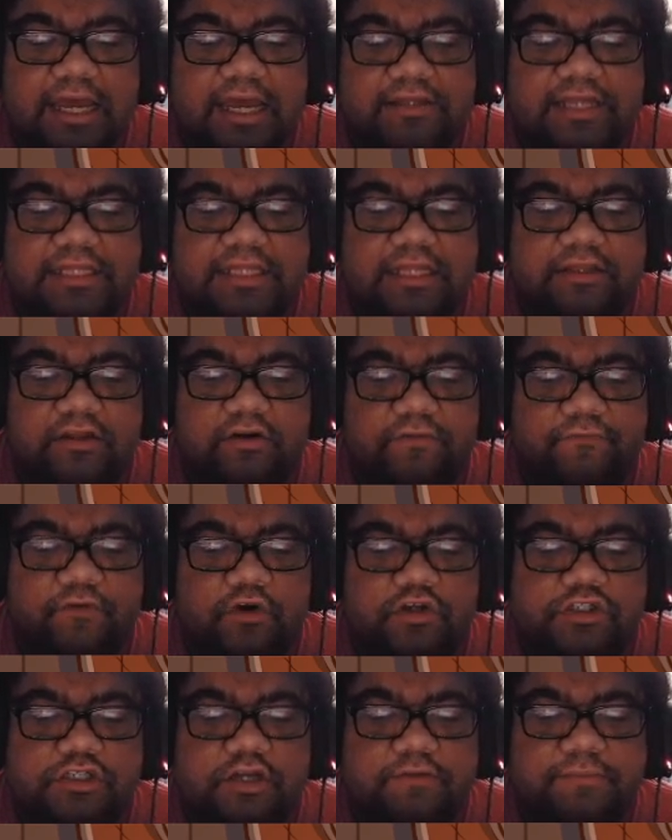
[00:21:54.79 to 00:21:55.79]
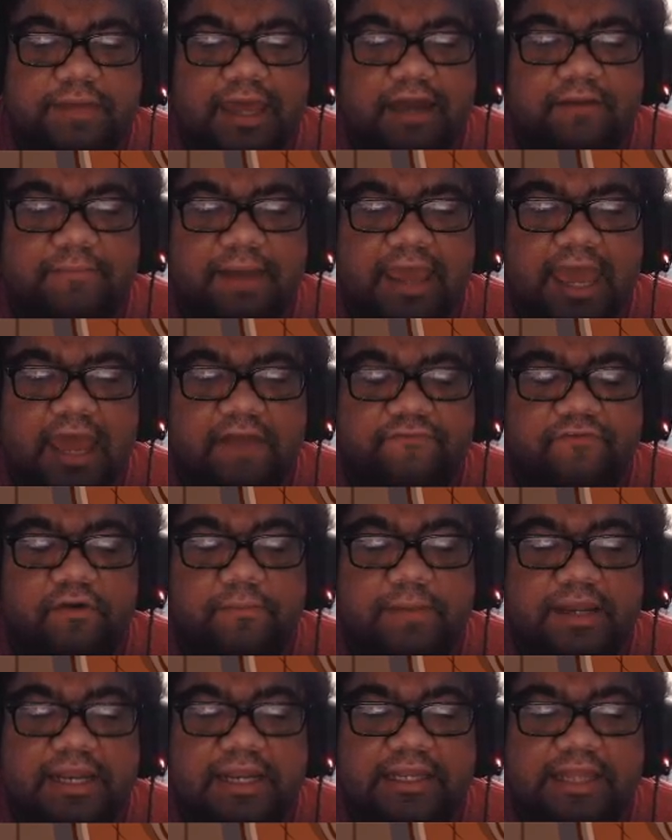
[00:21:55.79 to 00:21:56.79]
let that little version of me out of my head for a
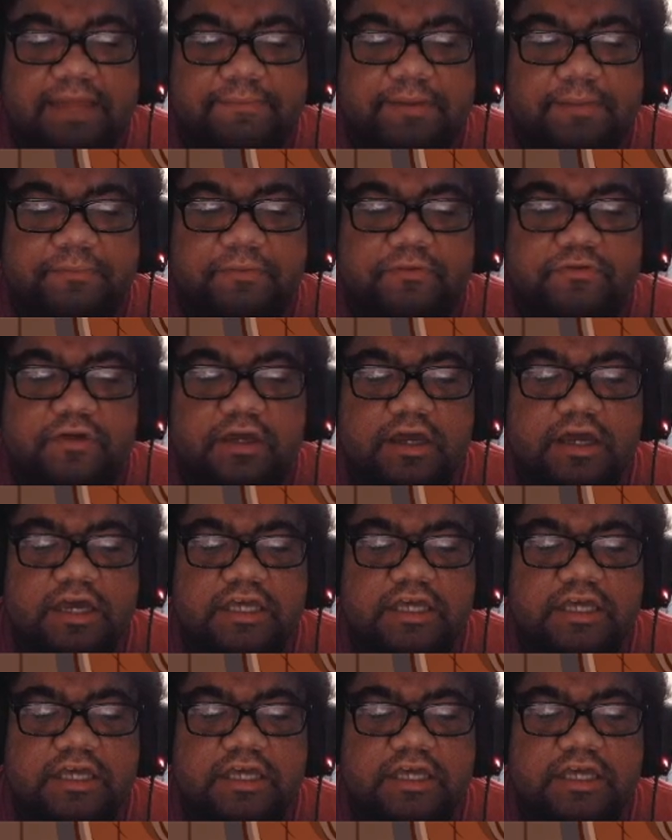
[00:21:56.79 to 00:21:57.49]
minute and let people